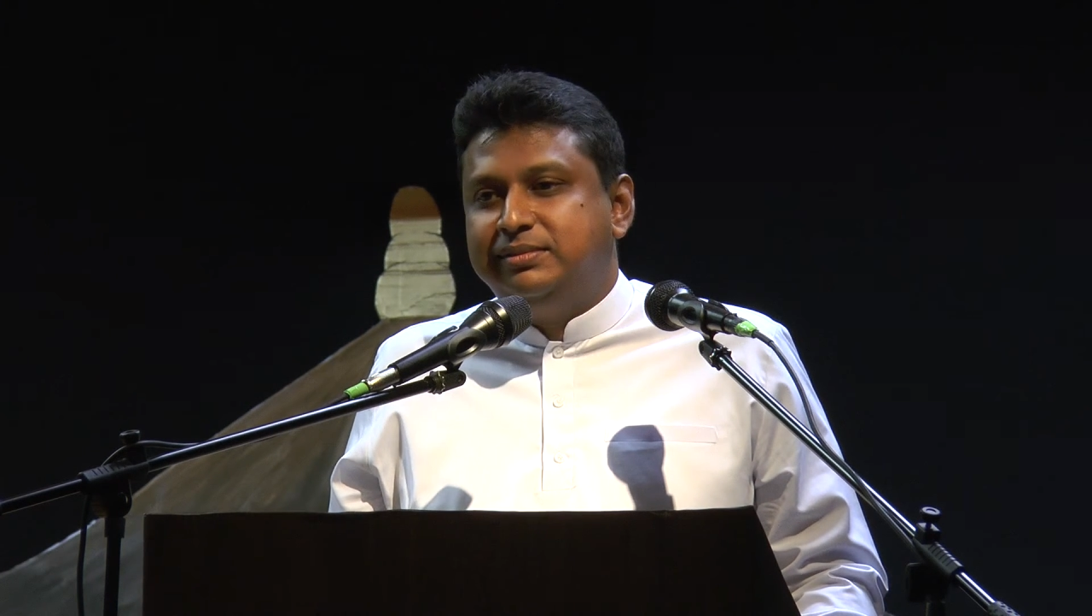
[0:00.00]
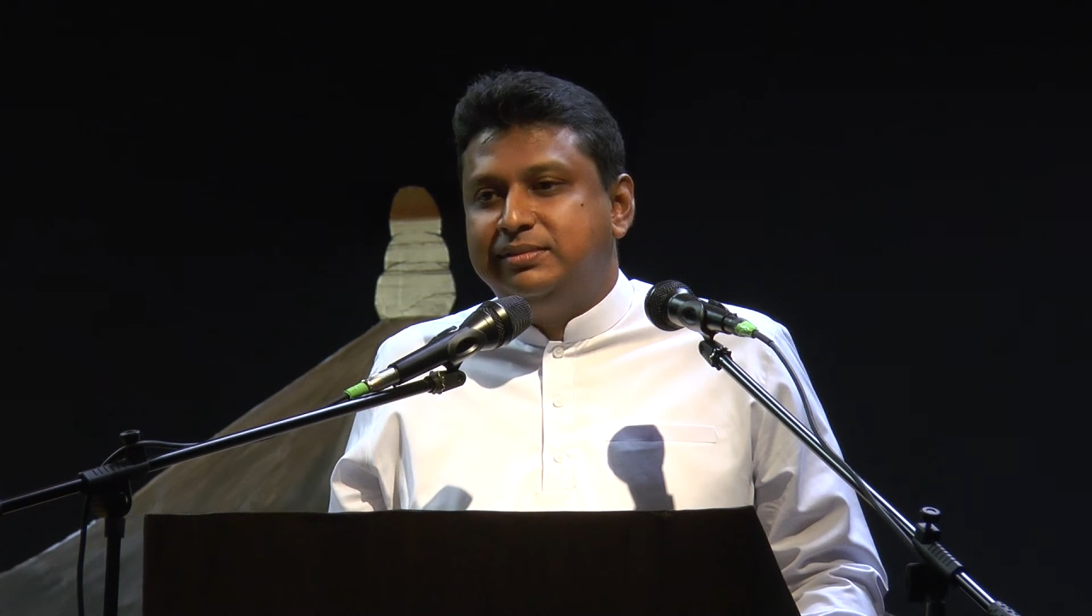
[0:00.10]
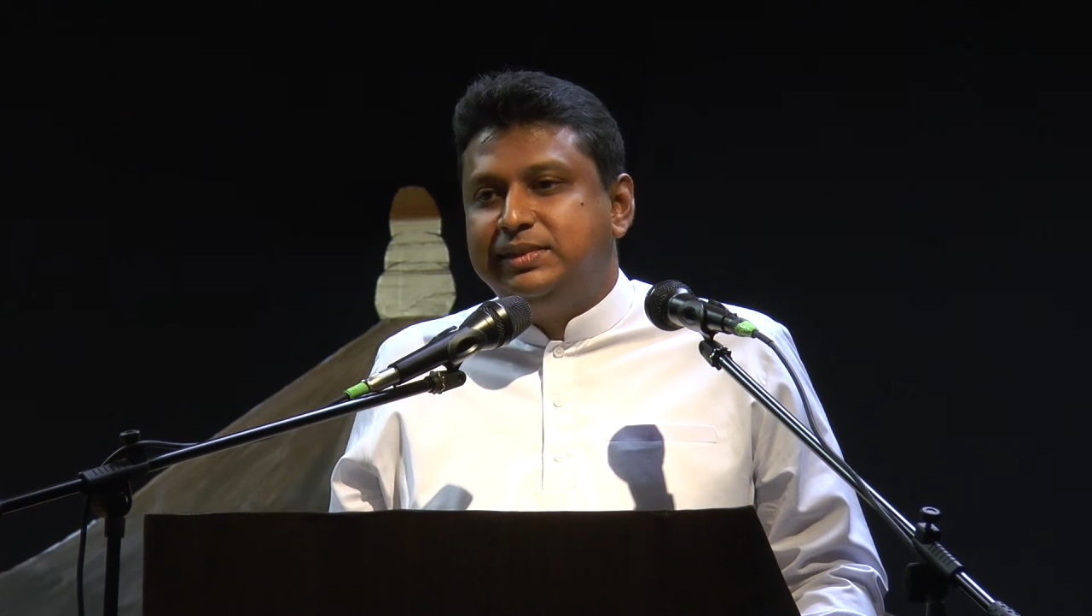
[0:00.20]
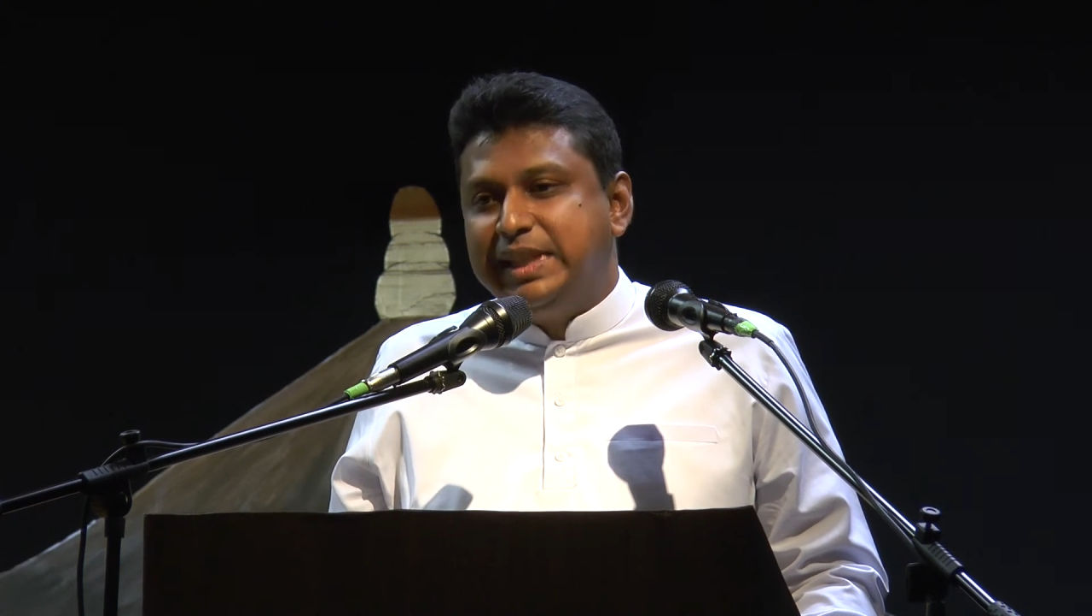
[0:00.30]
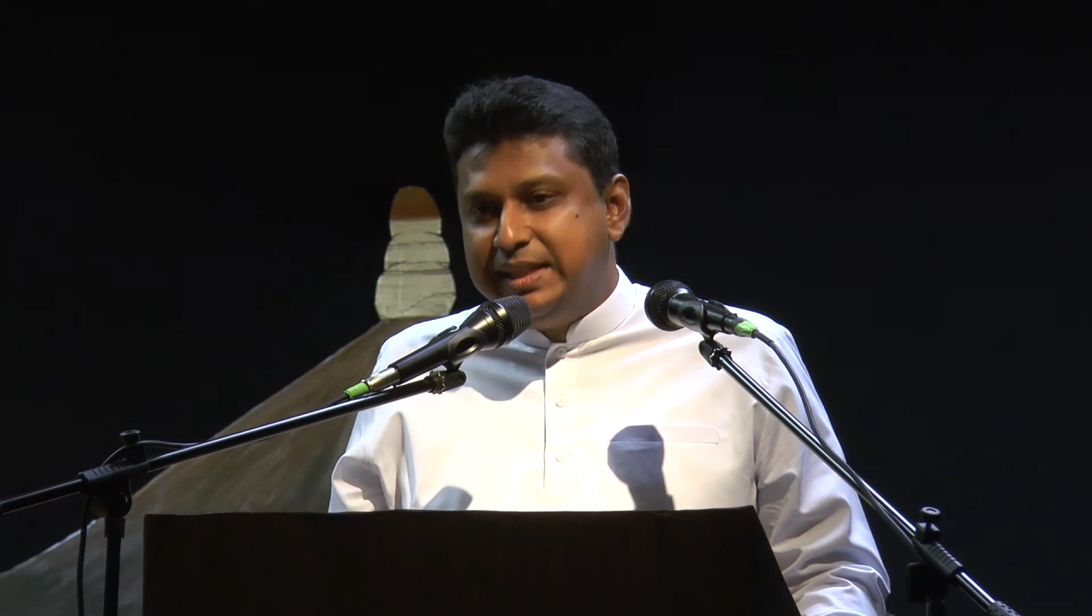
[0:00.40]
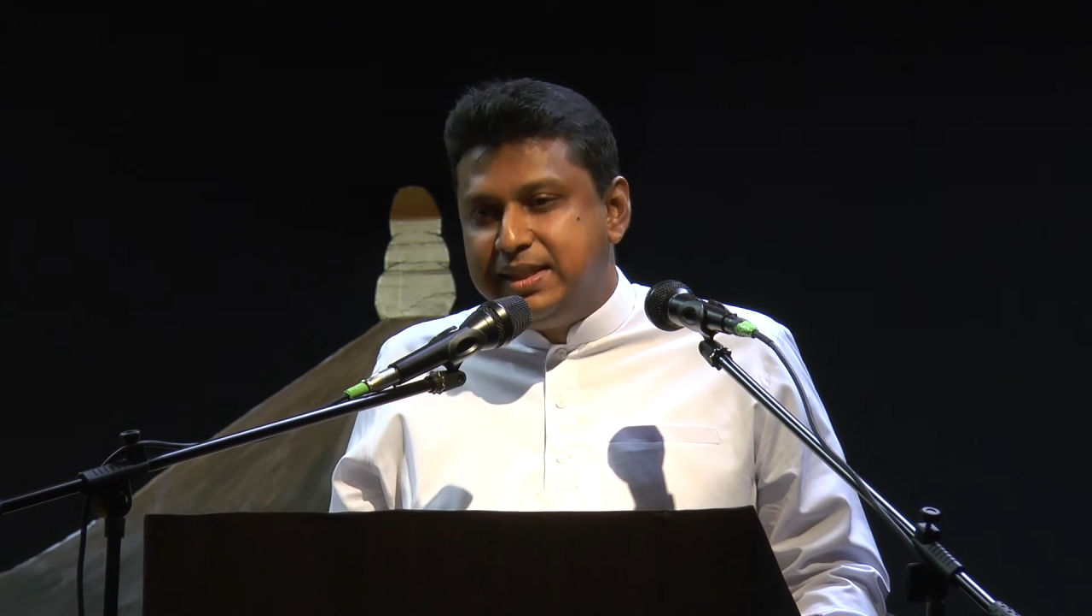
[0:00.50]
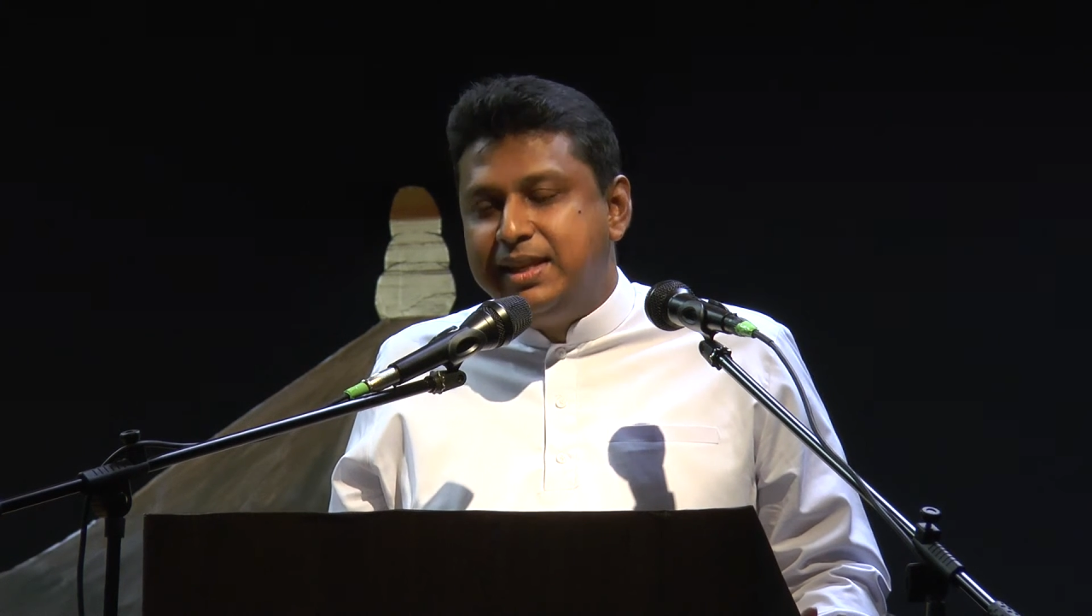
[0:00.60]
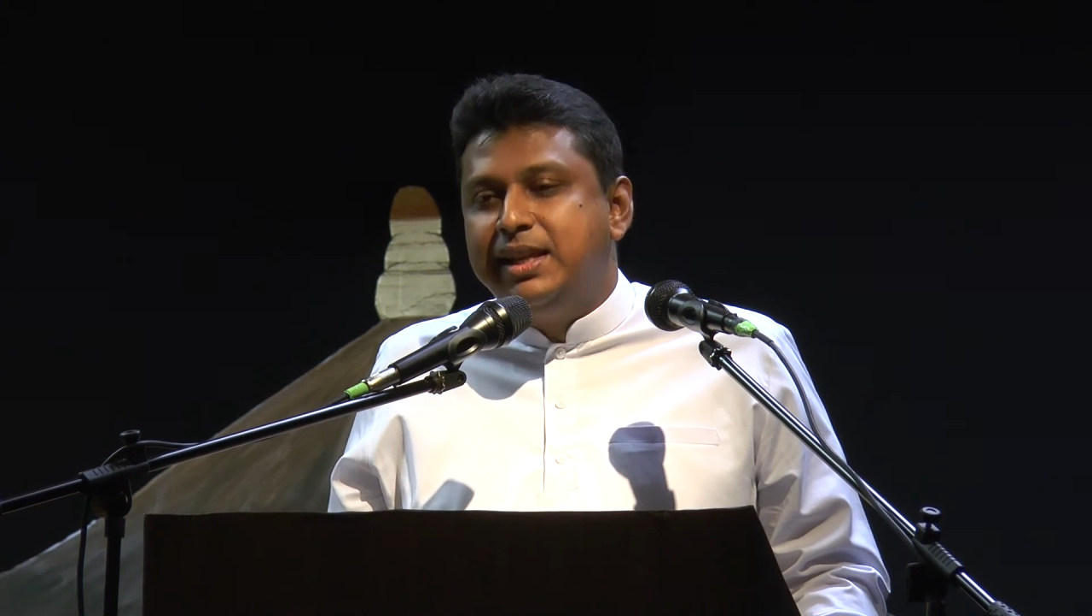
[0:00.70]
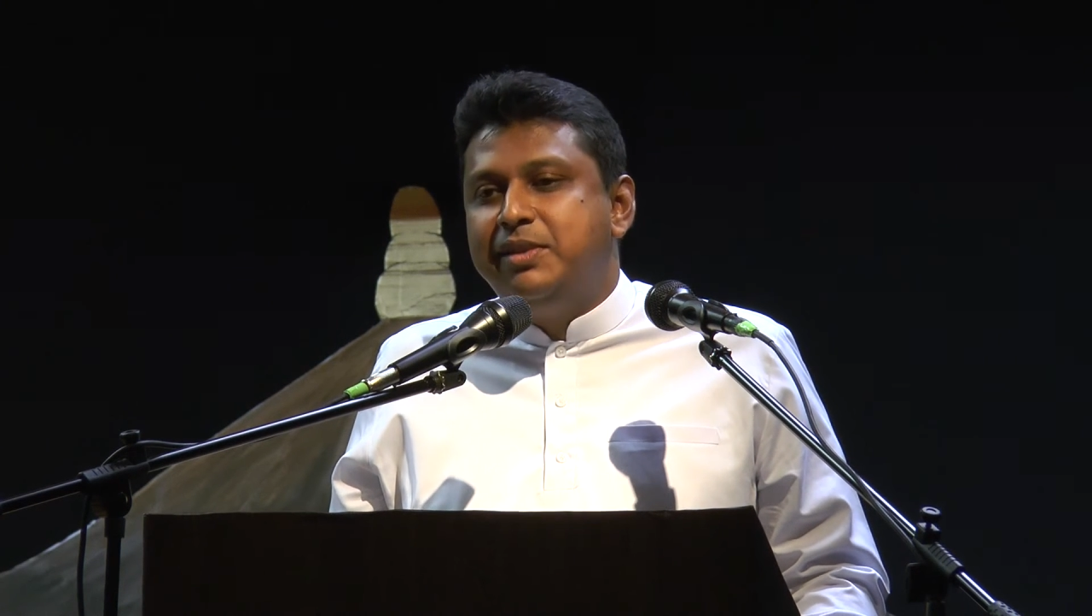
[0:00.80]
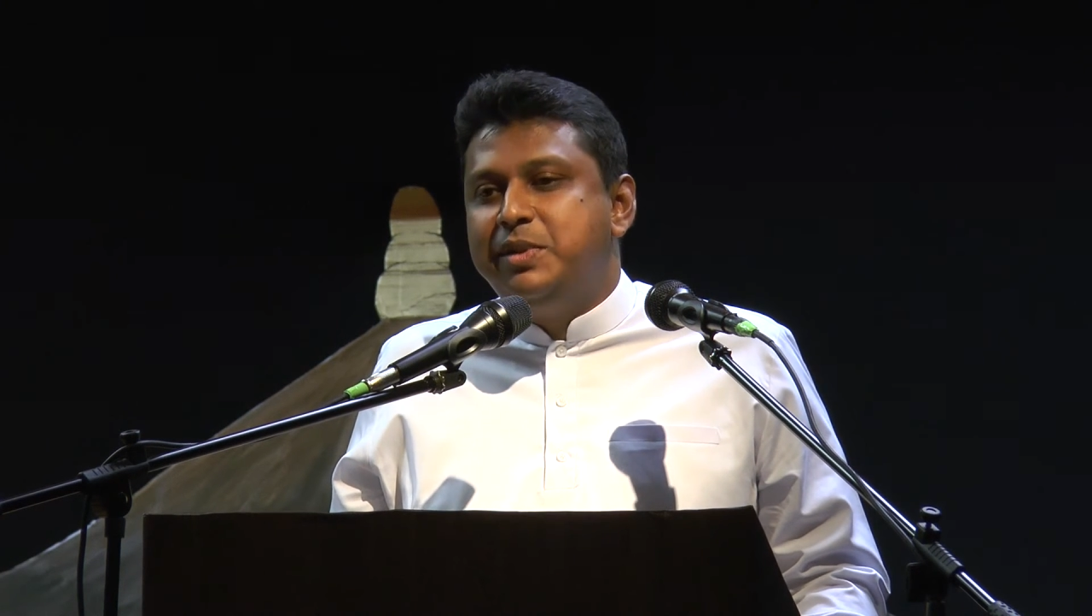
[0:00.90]
In
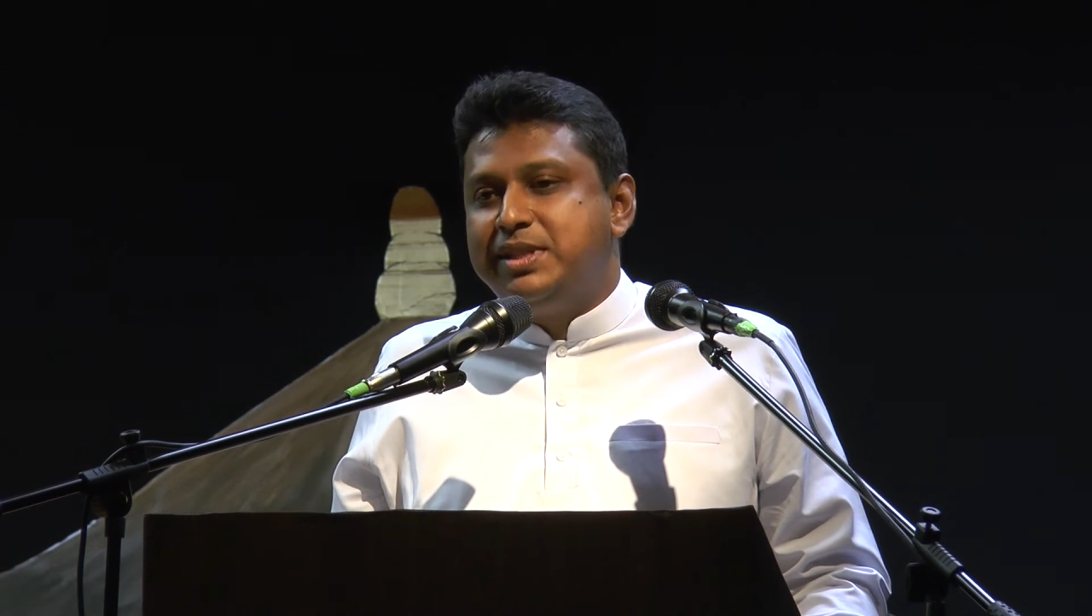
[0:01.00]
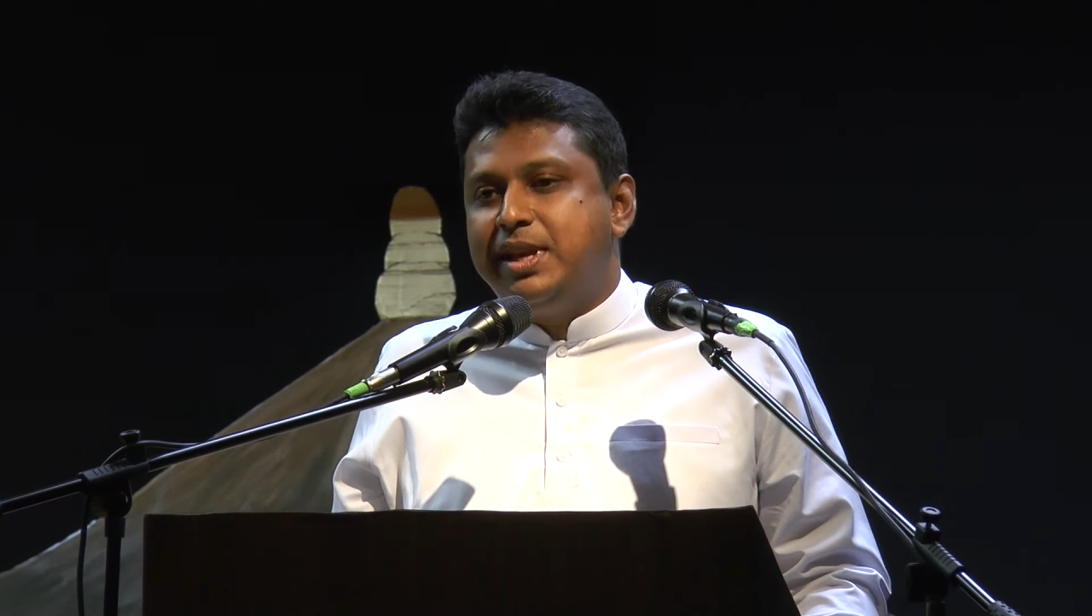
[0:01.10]
Sinhala we say